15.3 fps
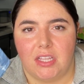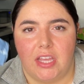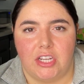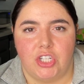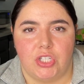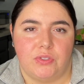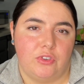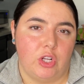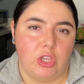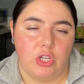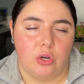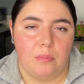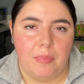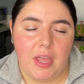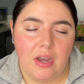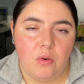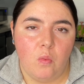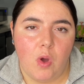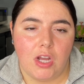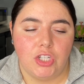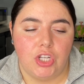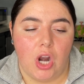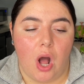like just for a little bit and
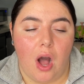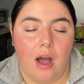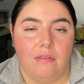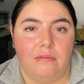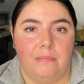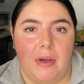wash it off.